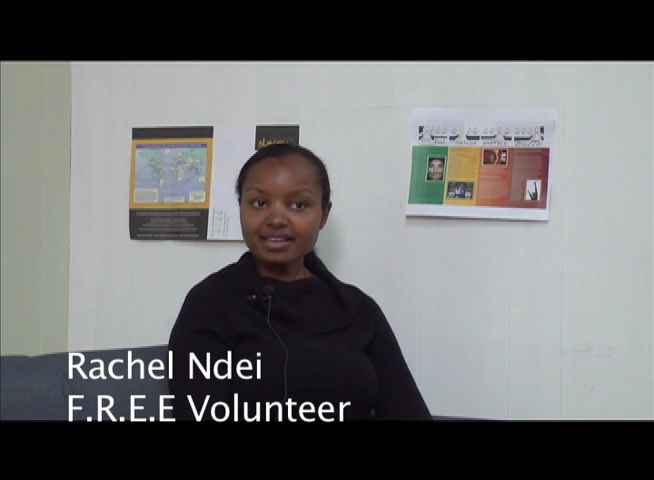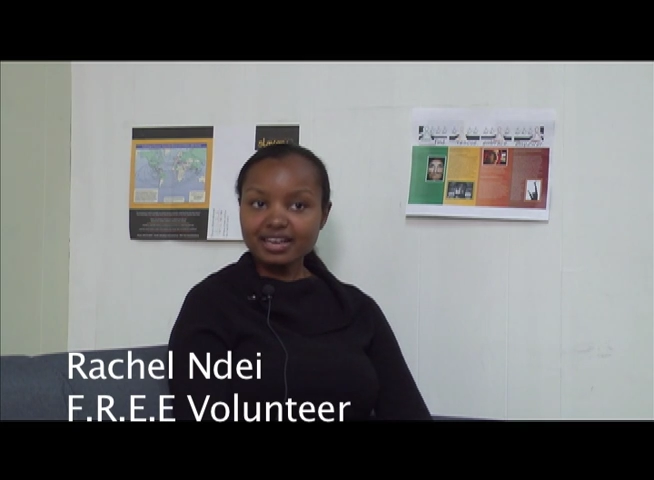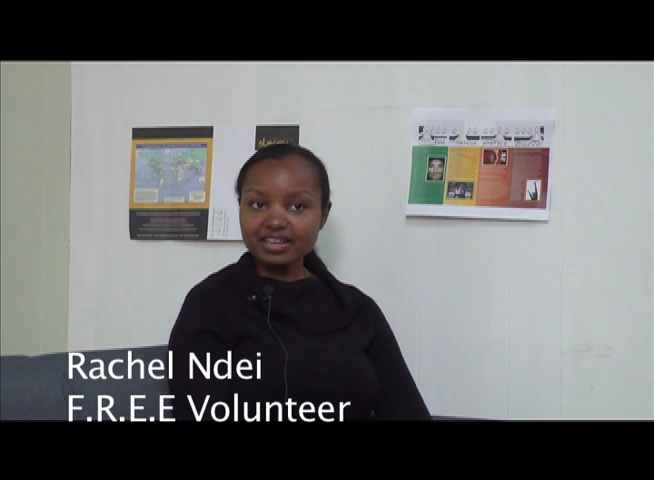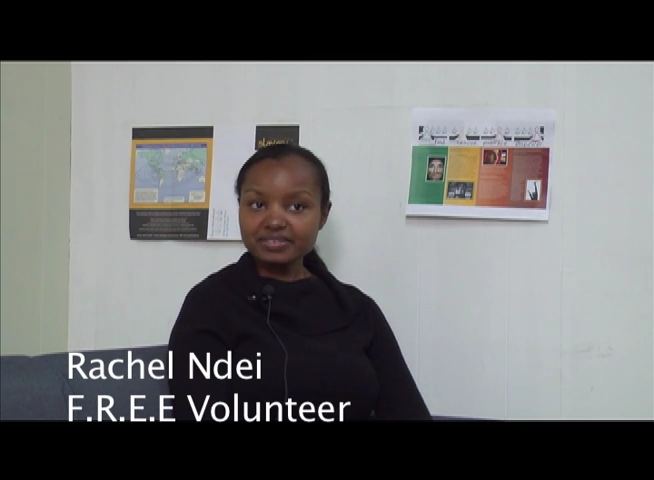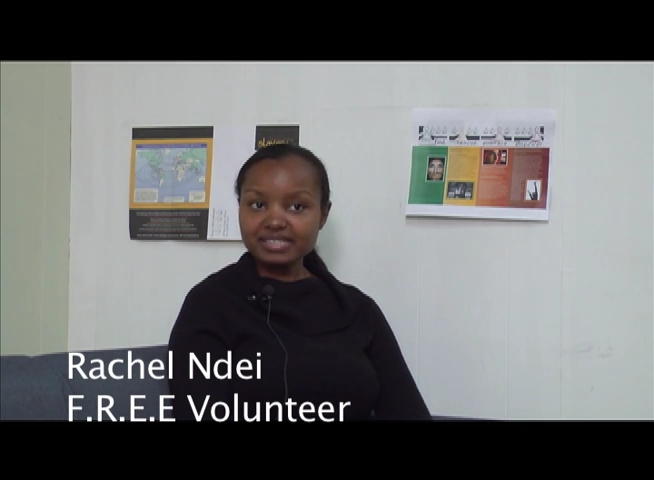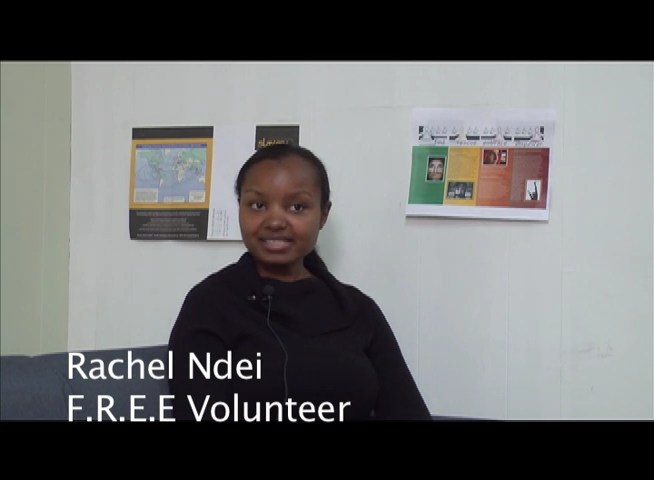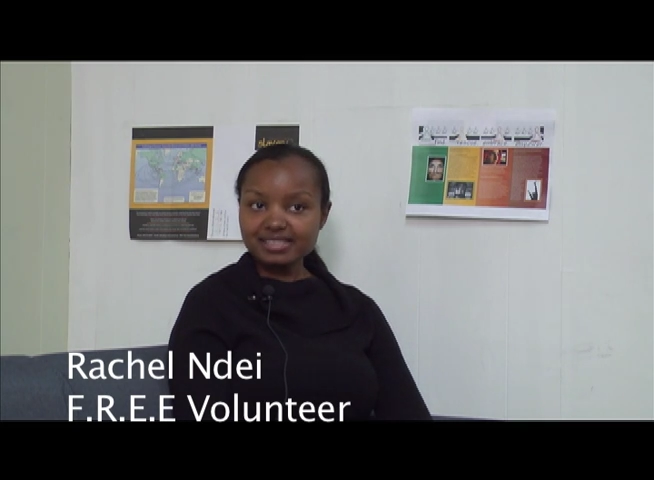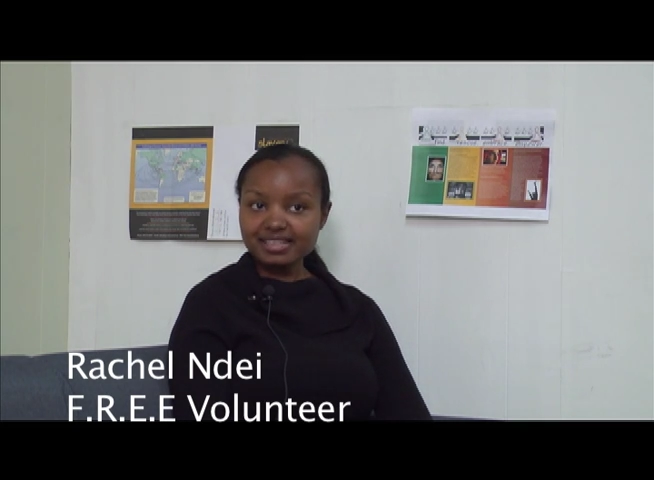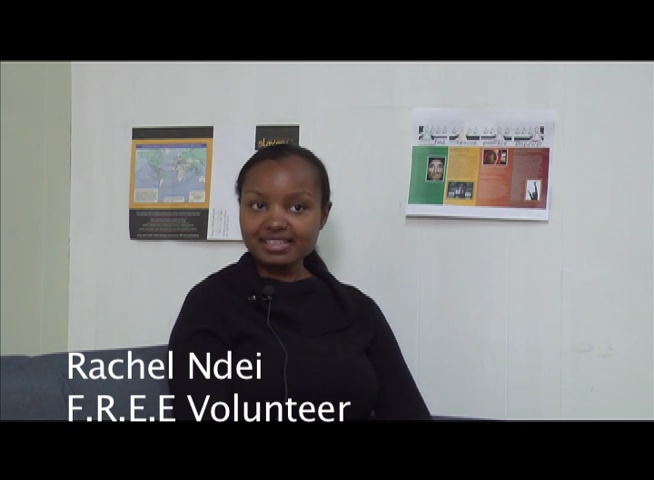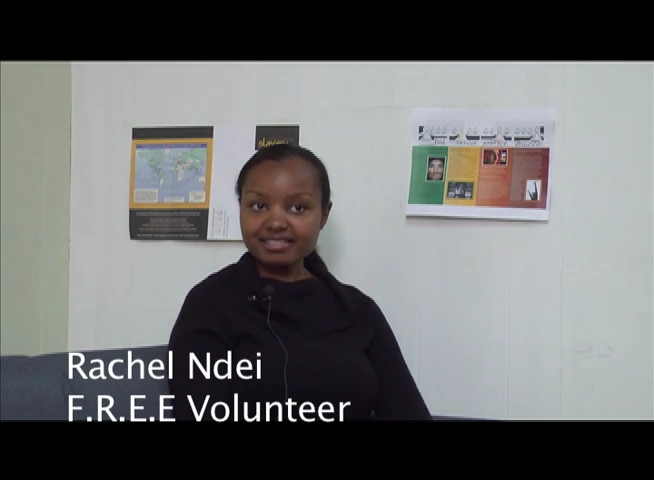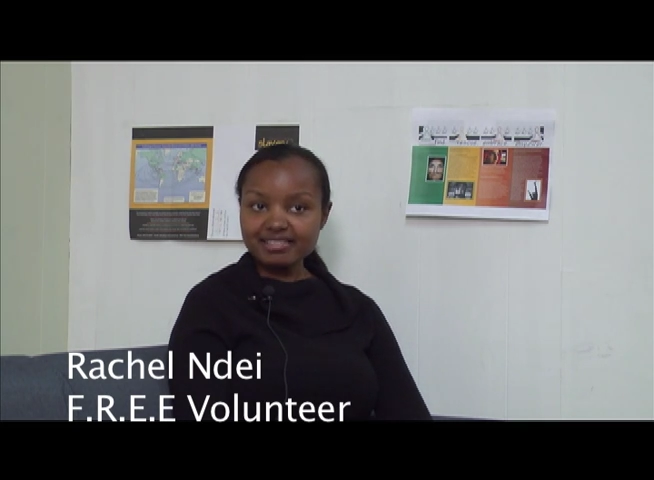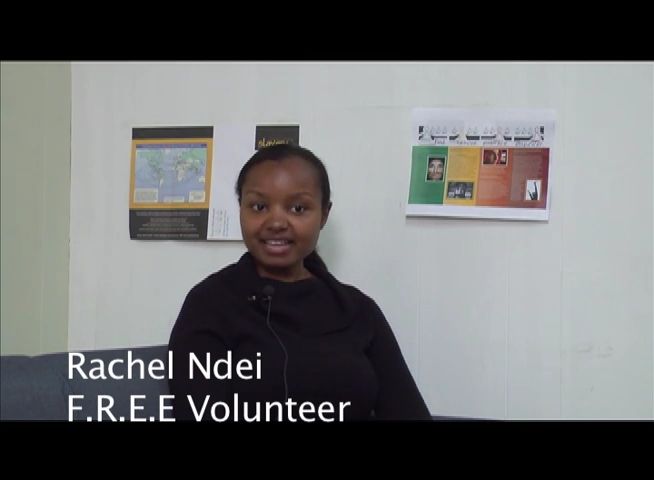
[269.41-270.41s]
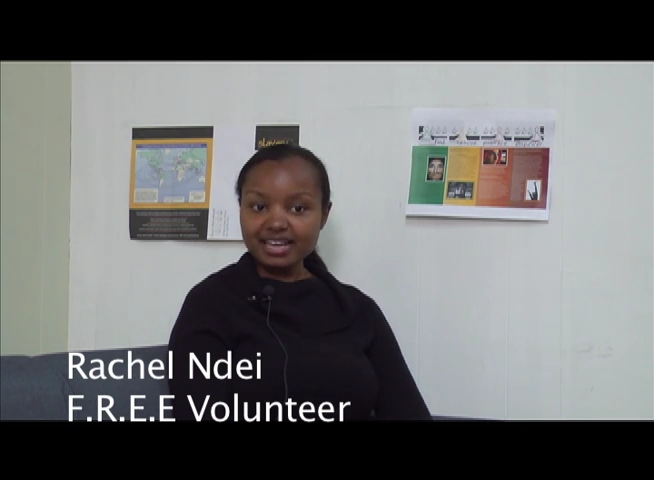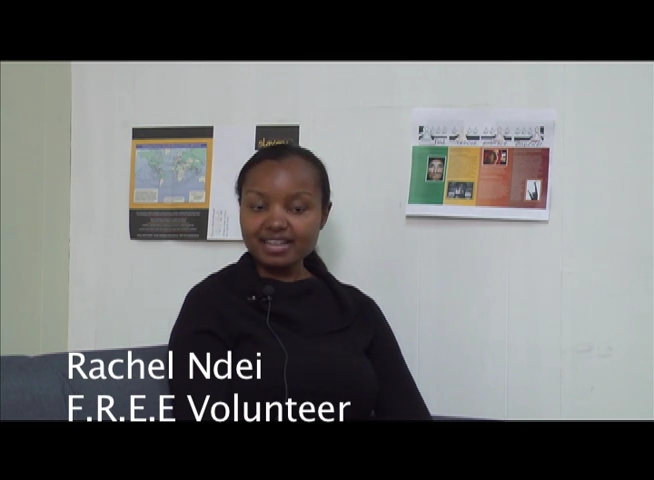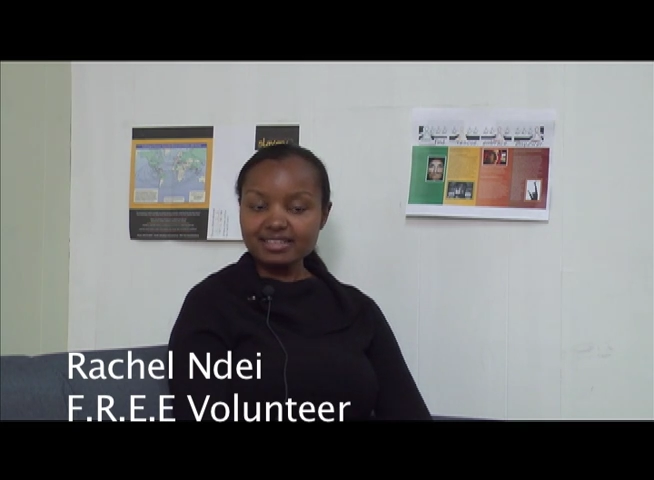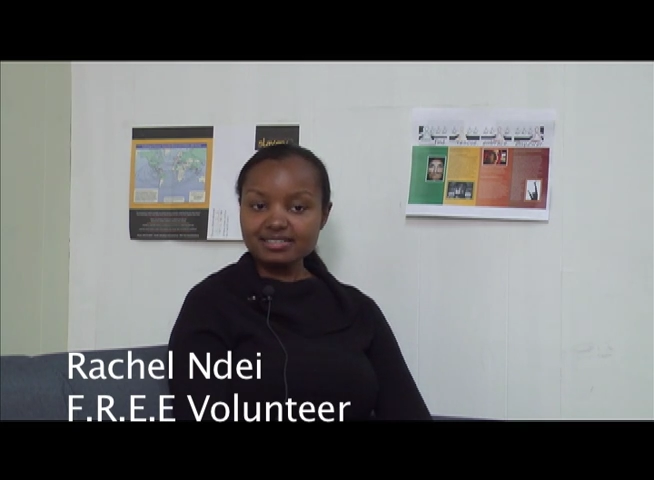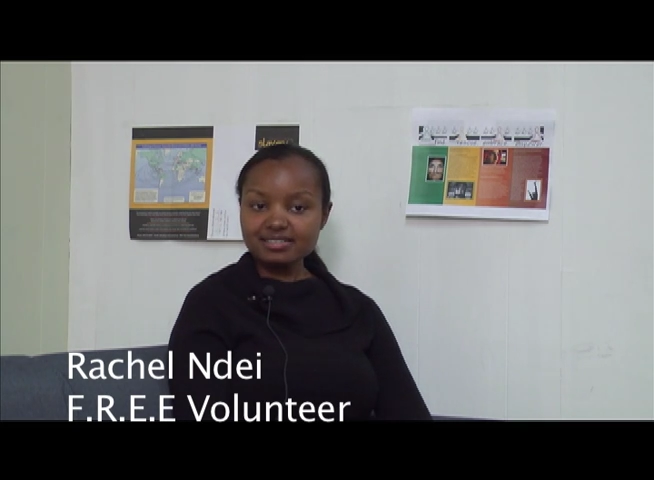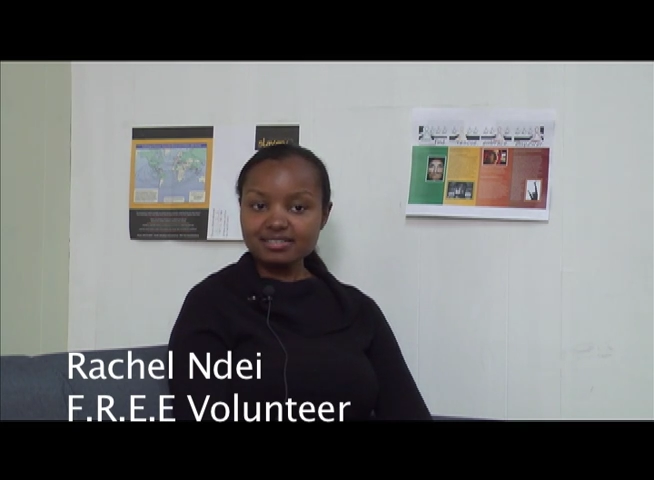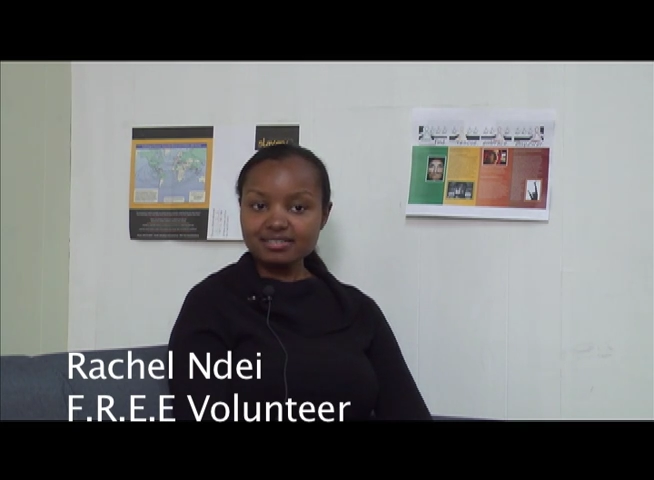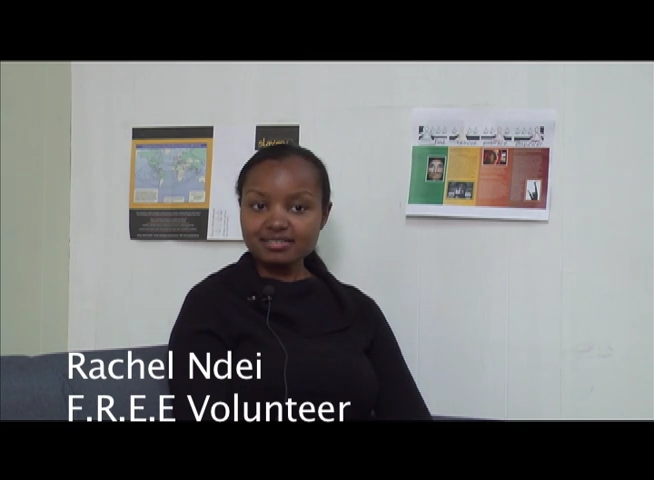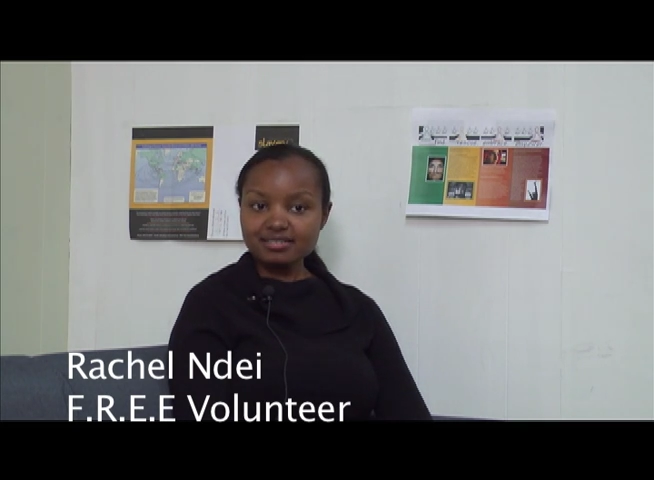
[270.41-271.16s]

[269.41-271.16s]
I'd say that,